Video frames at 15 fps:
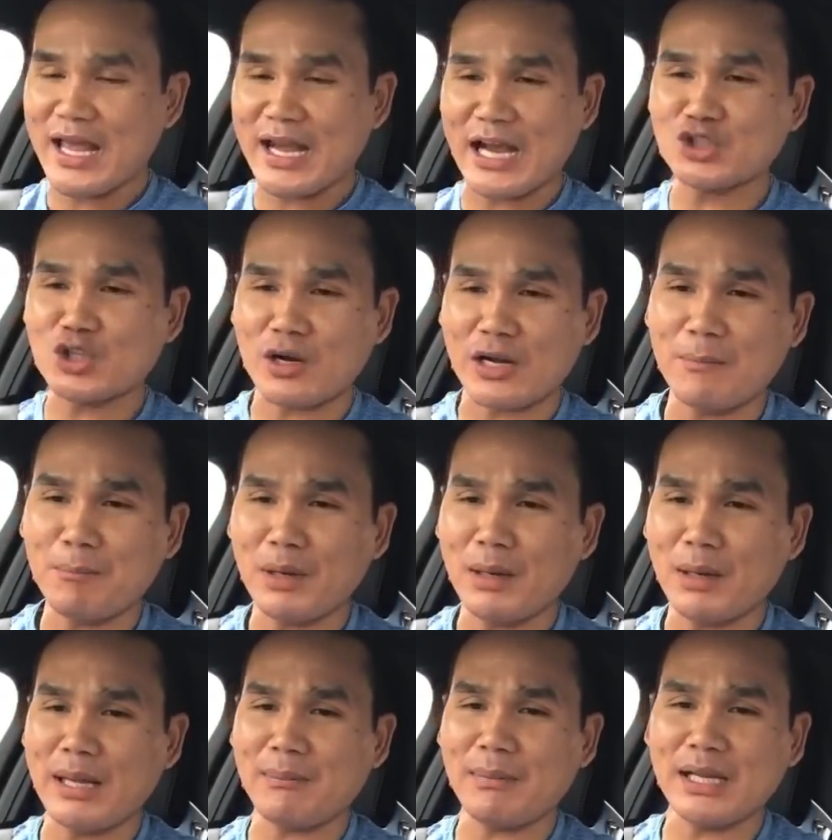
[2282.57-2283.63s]
And I start
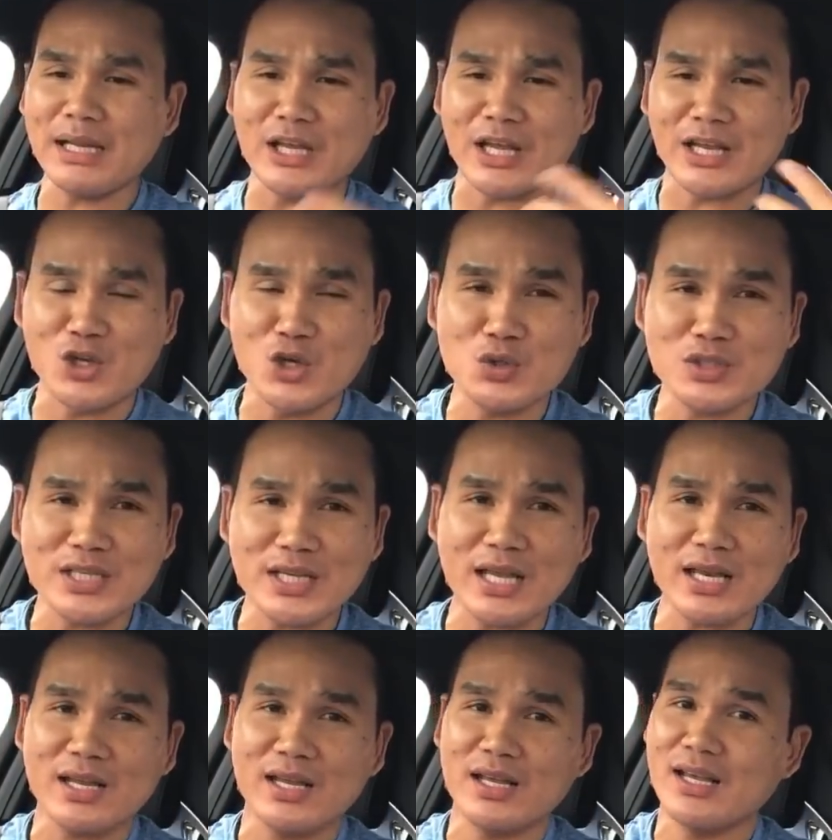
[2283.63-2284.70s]
implementing and
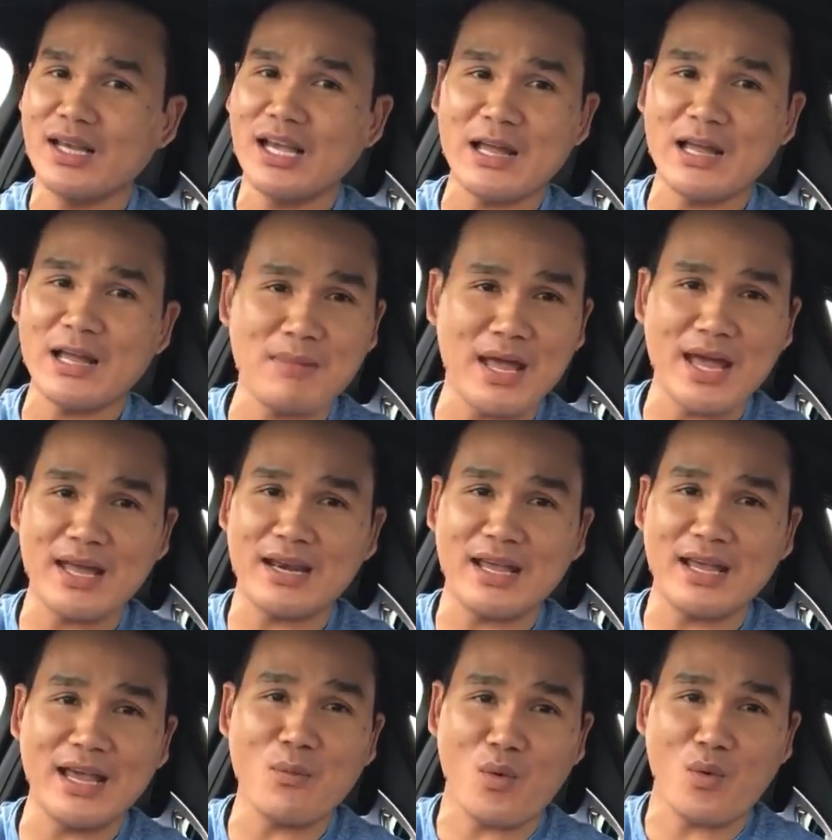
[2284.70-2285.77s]
using it. And
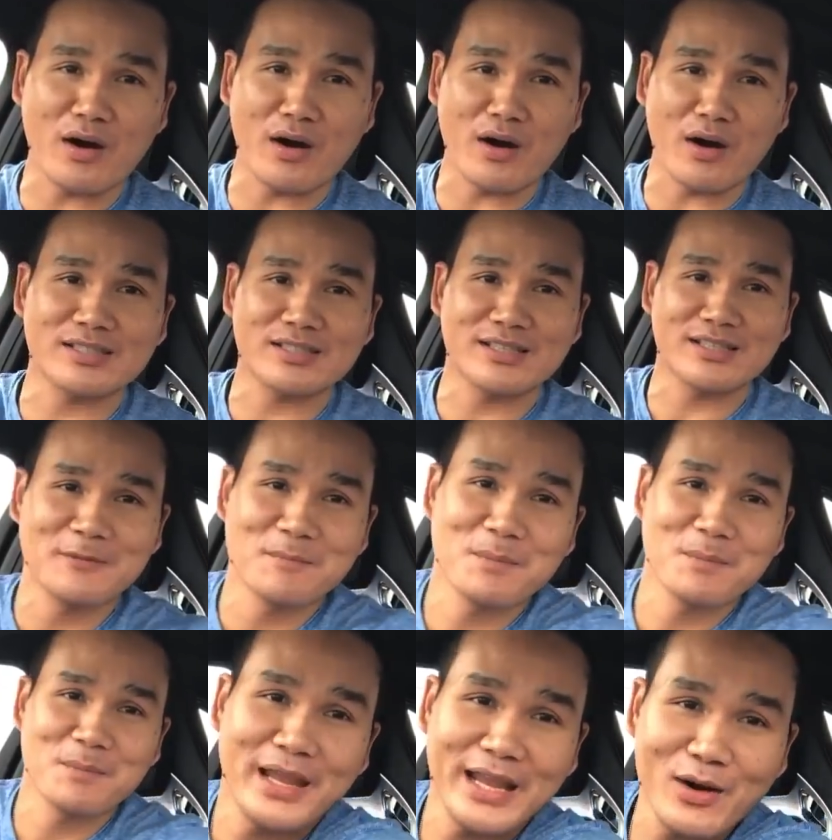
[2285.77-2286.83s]
man, it works.
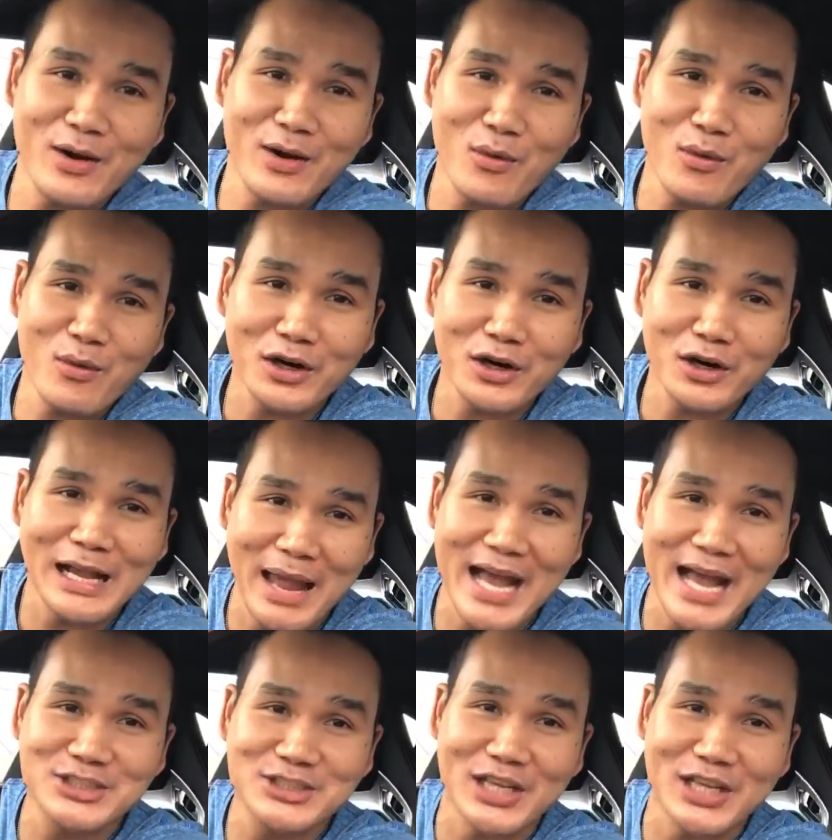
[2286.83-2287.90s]
It works like
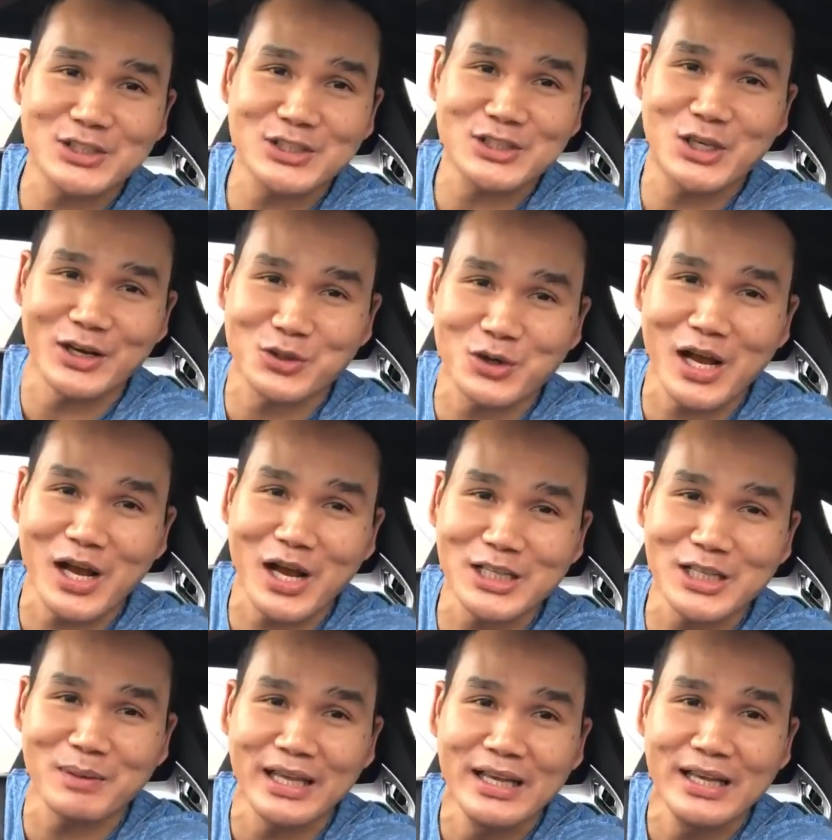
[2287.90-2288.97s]
magic.
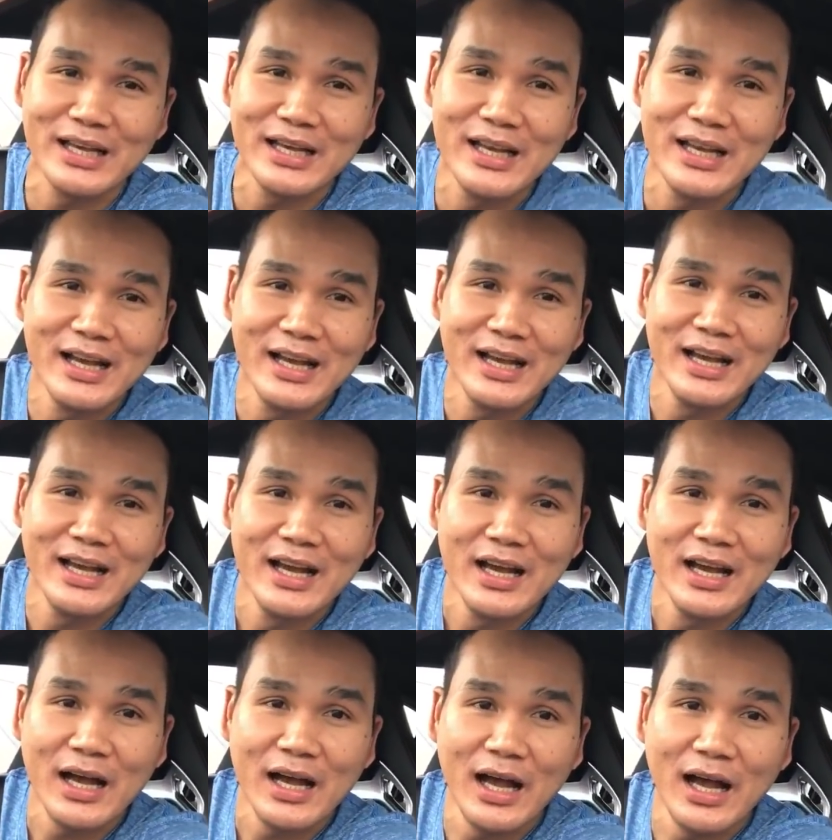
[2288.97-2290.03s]
Trust me.
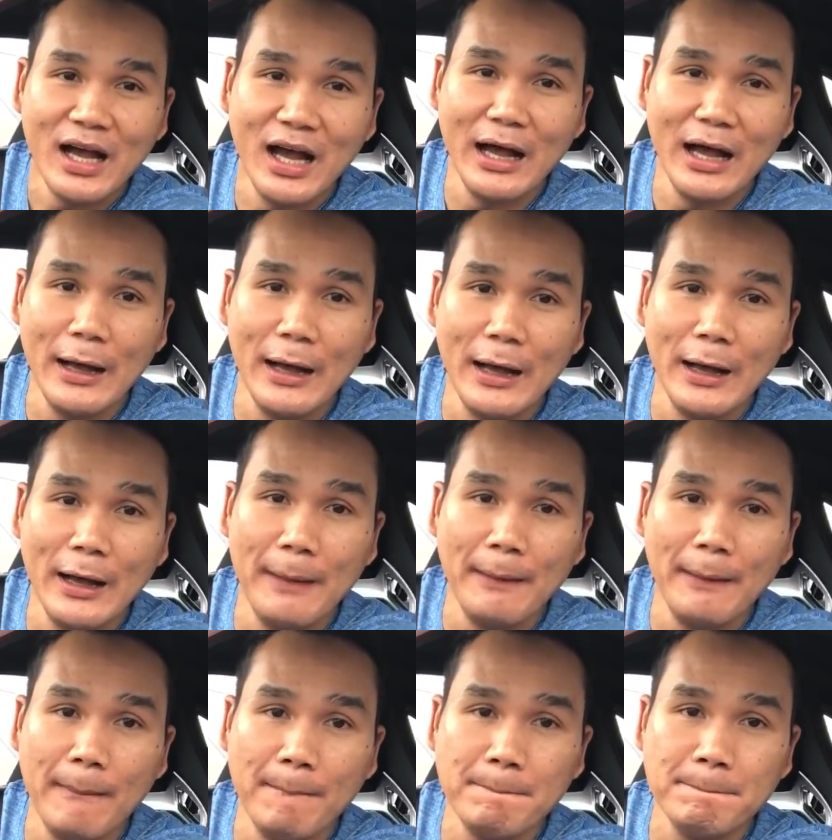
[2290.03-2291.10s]

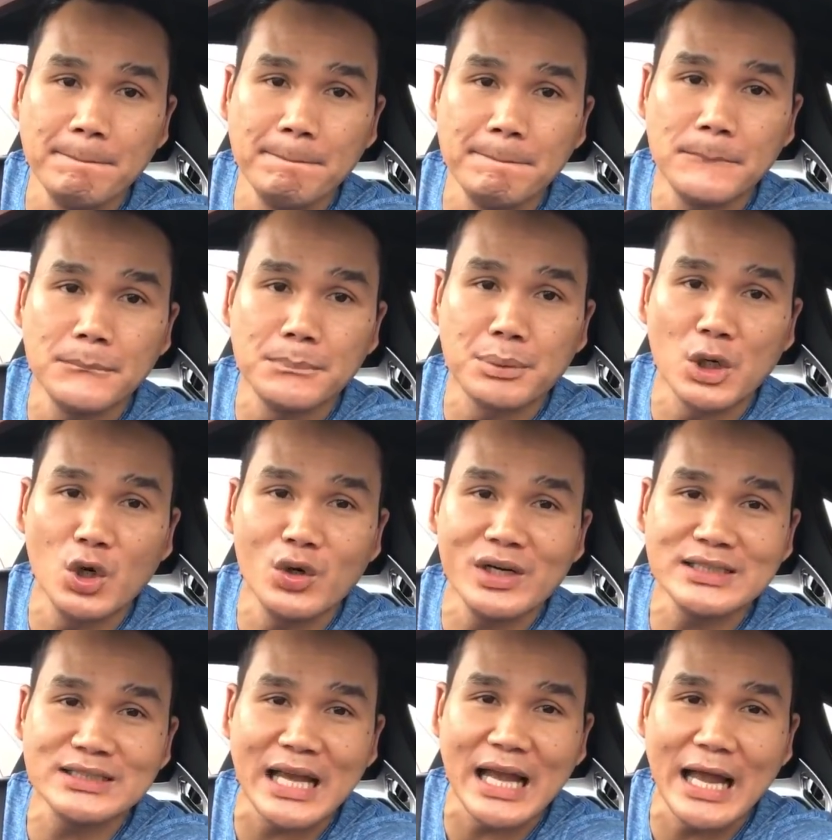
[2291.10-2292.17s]
Brunus
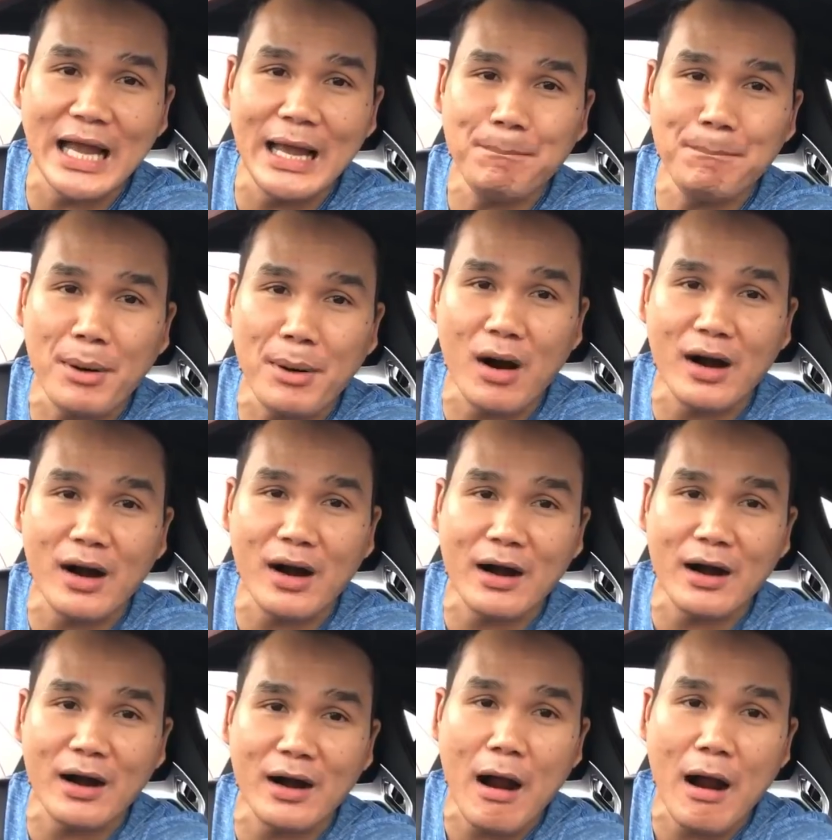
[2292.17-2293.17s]
Empire.